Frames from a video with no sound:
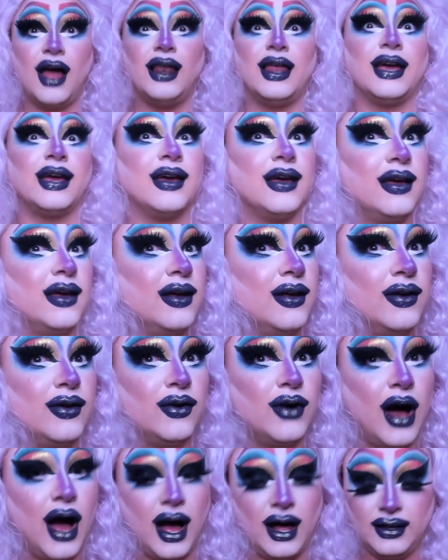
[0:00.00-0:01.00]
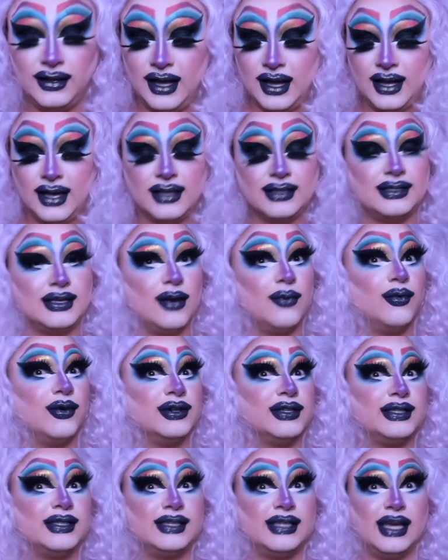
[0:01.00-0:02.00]
like I said, we'll
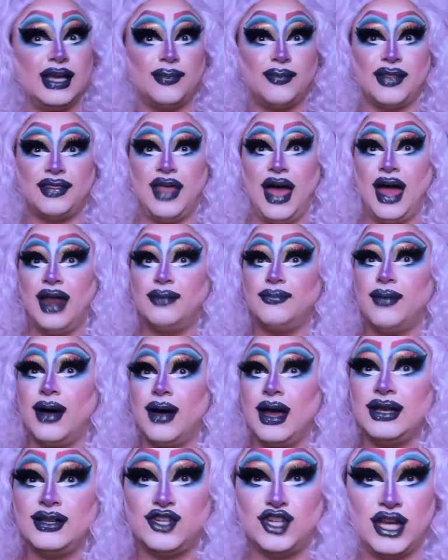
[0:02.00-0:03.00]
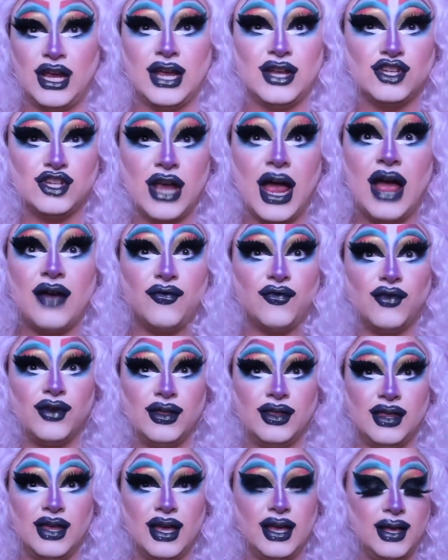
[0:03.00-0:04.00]
see, but that might change
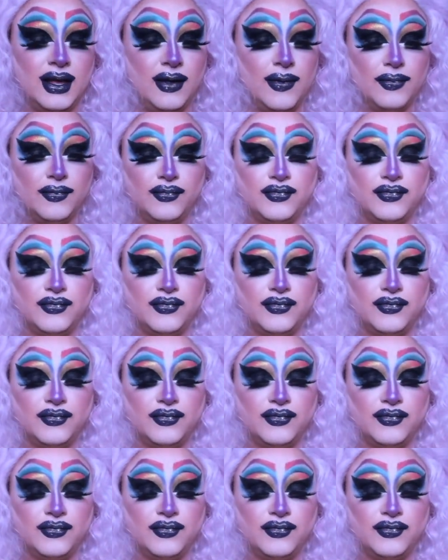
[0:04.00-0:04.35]
everything.